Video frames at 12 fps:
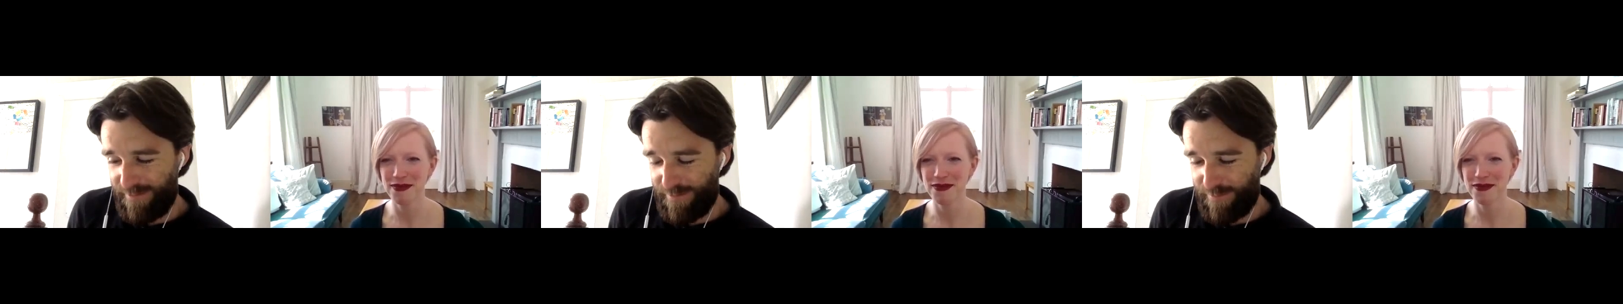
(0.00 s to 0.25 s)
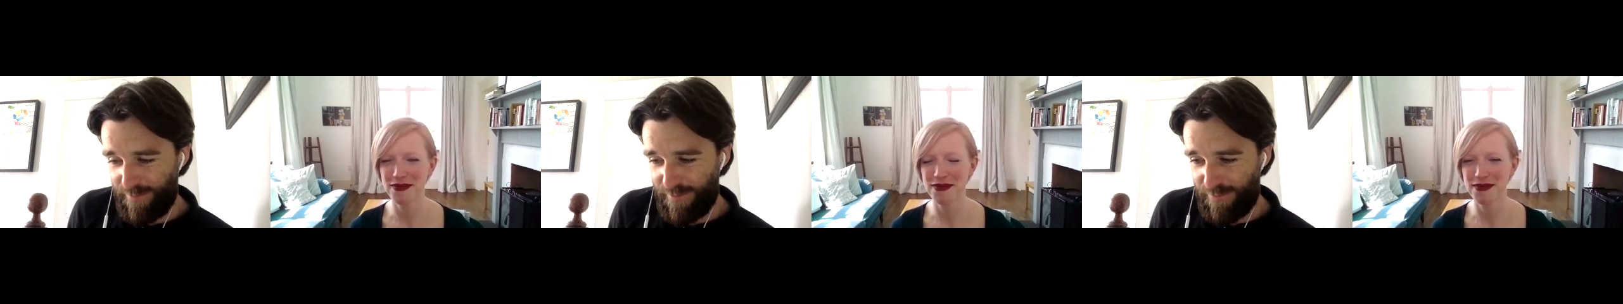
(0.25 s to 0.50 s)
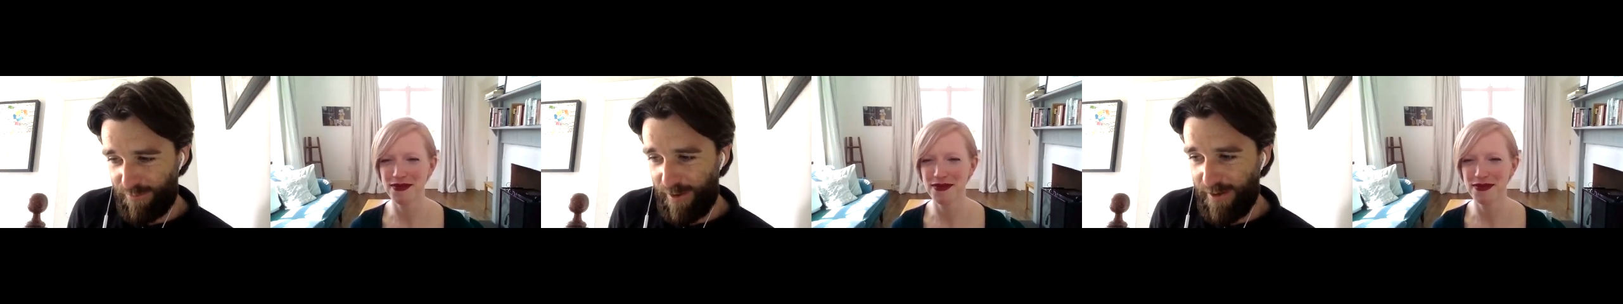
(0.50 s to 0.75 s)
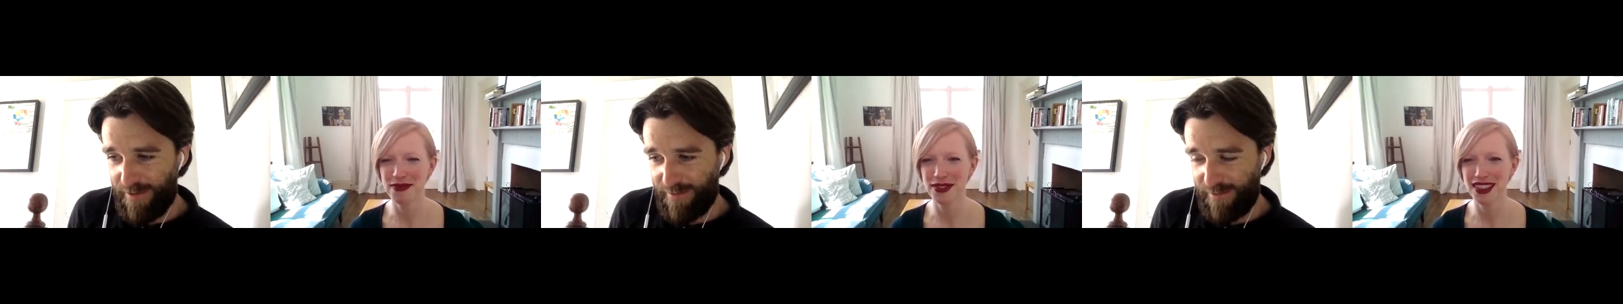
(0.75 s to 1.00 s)
Speaker 1: it's, it's
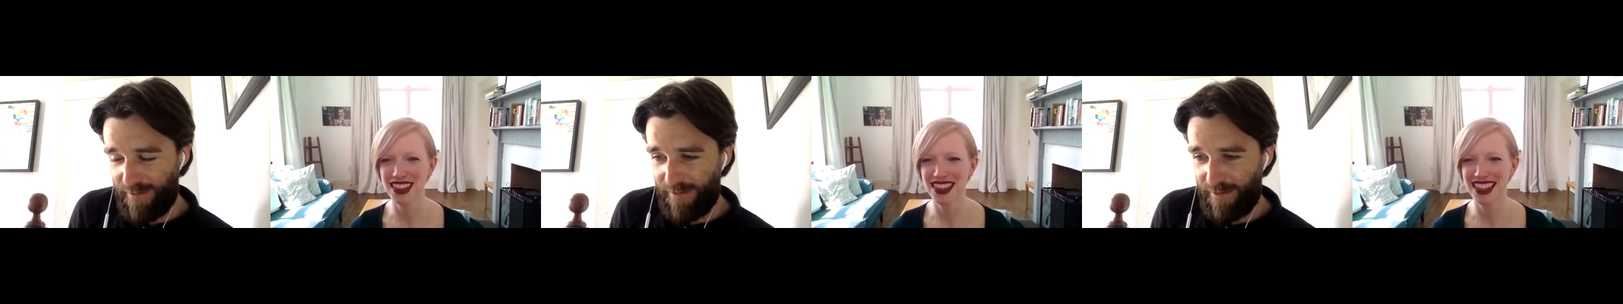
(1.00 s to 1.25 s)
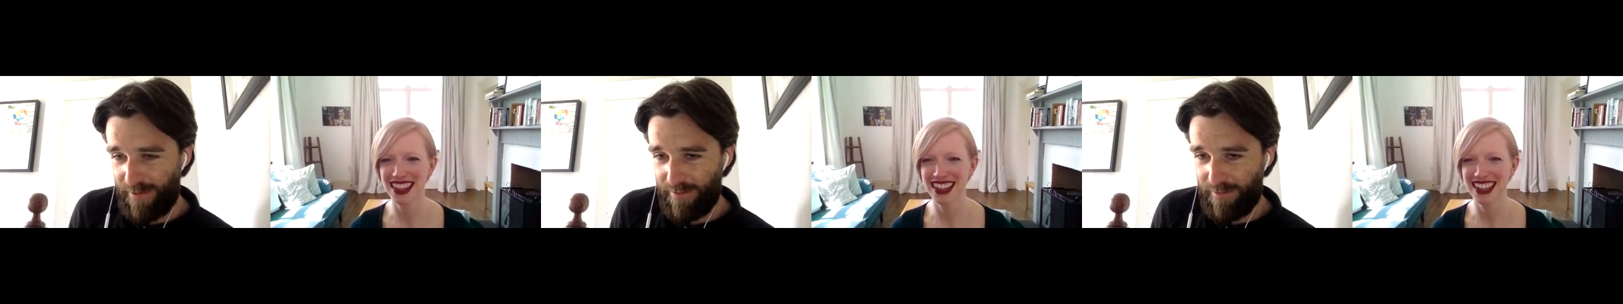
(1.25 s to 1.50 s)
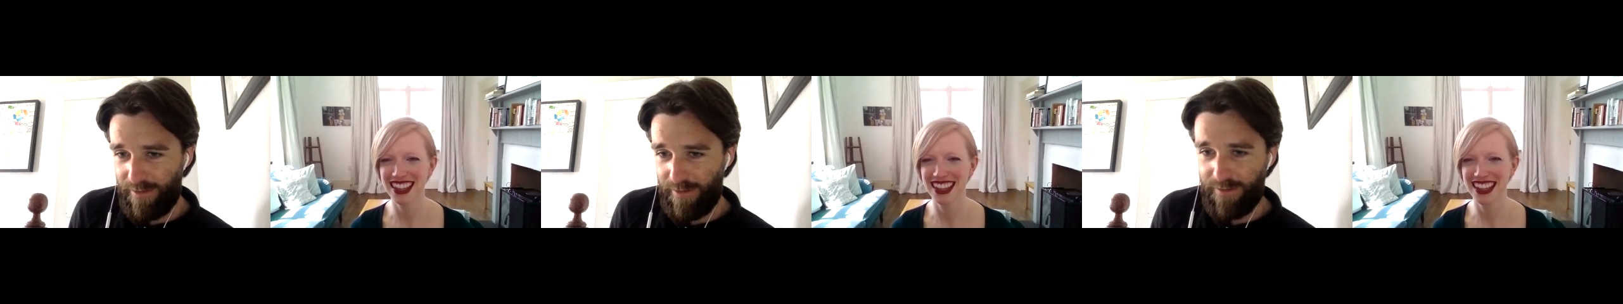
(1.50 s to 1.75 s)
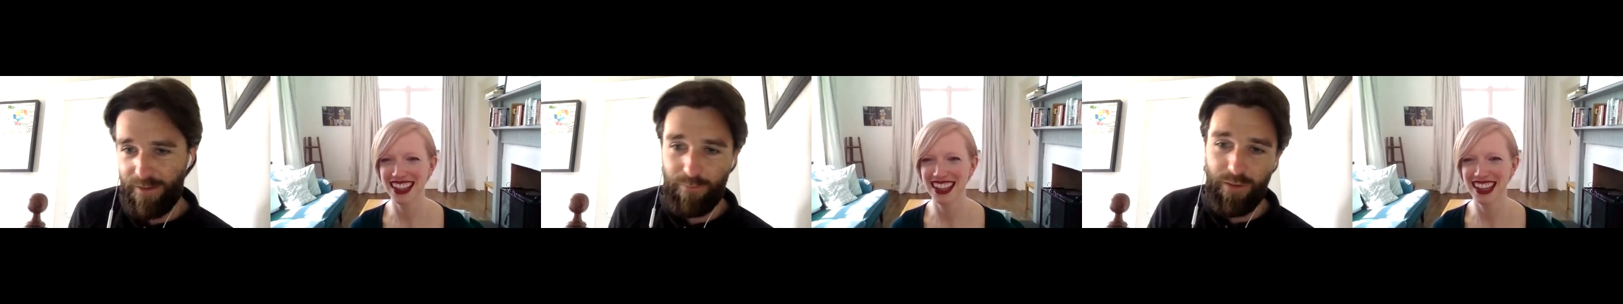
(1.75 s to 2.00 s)
great. Uh,
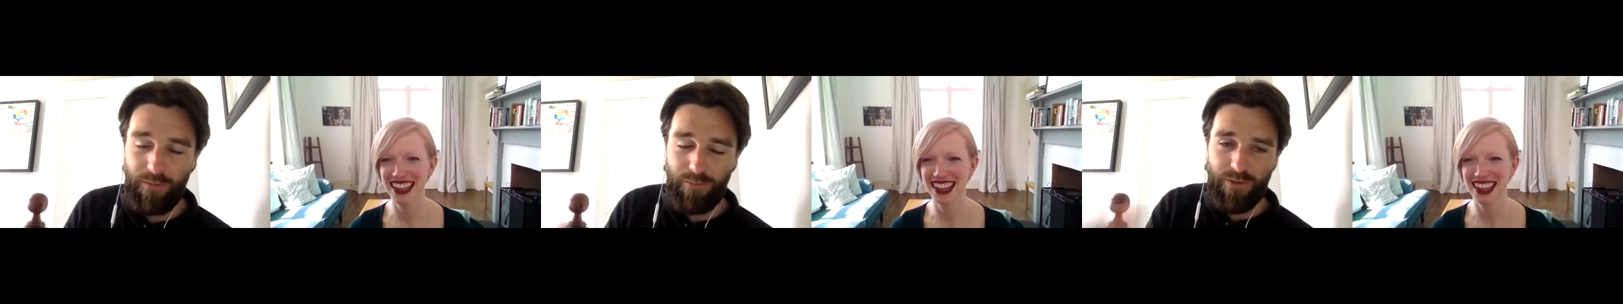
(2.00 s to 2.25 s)
I think we,